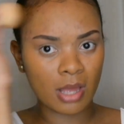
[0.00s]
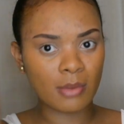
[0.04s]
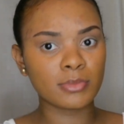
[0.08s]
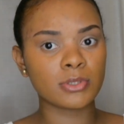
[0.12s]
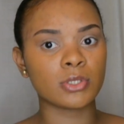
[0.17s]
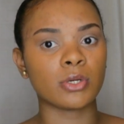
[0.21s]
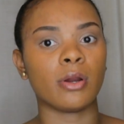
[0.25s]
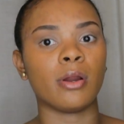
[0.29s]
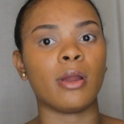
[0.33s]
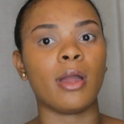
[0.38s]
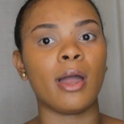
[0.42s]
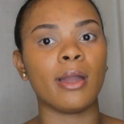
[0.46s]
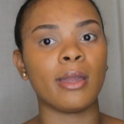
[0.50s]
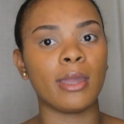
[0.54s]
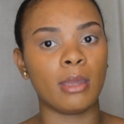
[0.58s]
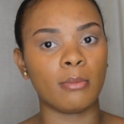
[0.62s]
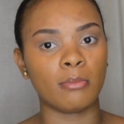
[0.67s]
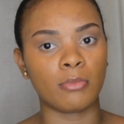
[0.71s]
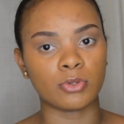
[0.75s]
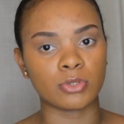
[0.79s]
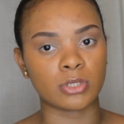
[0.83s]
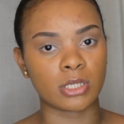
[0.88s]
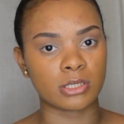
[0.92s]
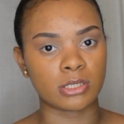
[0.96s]
I'm sorry, I
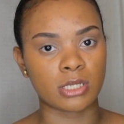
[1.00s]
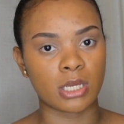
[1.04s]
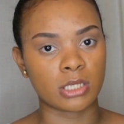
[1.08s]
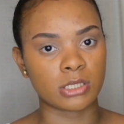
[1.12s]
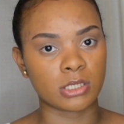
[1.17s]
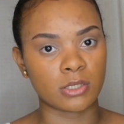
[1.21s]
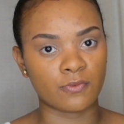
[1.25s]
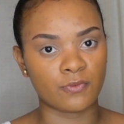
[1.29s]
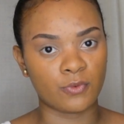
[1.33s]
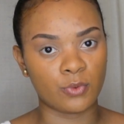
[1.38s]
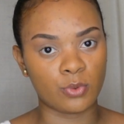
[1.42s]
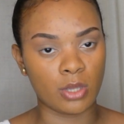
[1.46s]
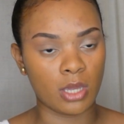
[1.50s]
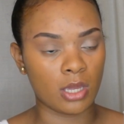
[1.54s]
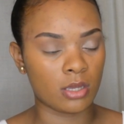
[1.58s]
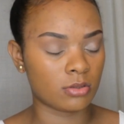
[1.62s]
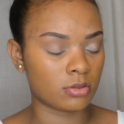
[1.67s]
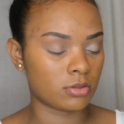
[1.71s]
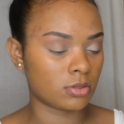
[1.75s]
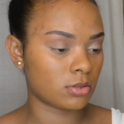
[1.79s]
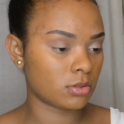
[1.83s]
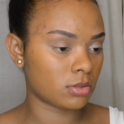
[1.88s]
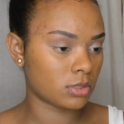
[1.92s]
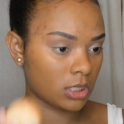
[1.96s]
can't multitask if you can't
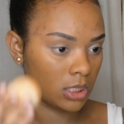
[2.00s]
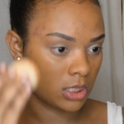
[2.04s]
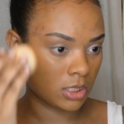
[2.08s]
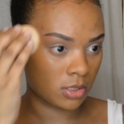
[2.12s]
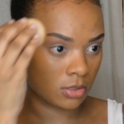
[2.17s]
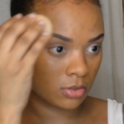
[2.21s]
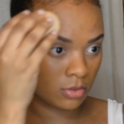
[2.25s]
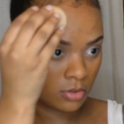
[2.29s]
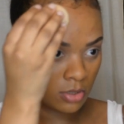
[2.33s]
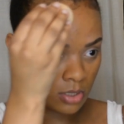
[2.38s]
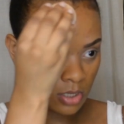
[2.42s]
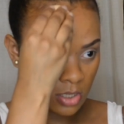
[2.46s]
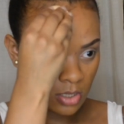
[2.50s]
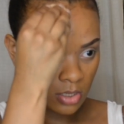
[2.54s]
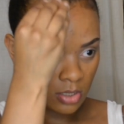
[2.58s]
tell.